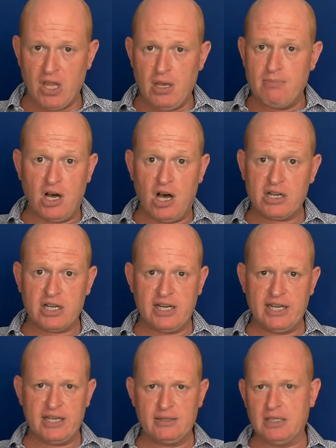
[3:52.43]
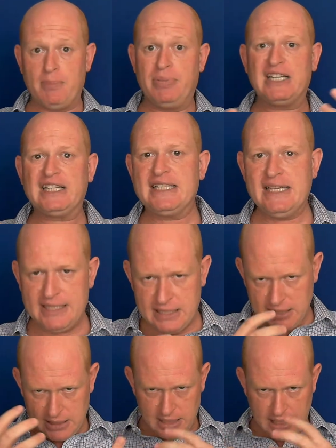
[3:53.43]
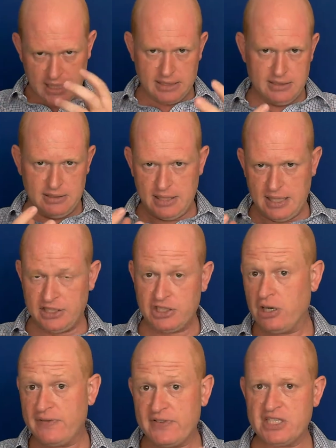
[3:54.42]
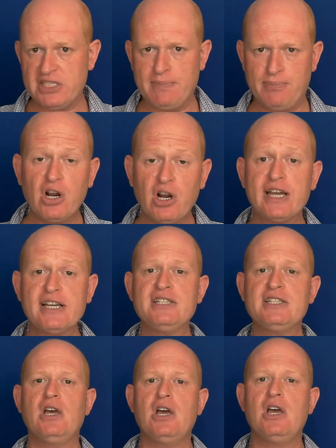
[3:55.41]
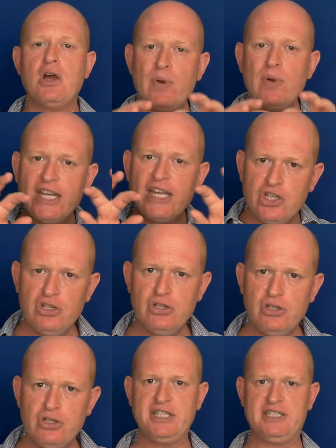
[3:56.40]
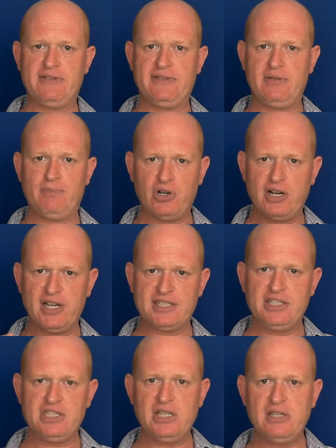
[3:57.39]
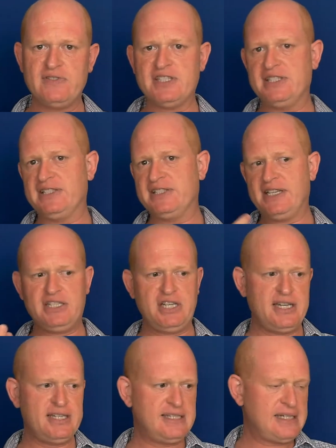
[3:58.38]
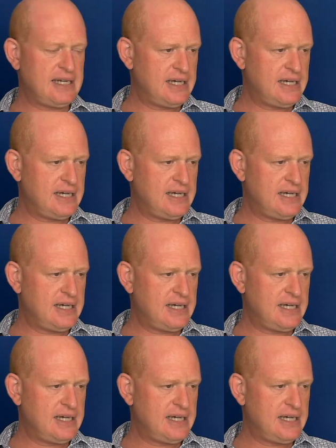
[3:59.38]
marketing abilities and services and products. We can use these different products and services, such as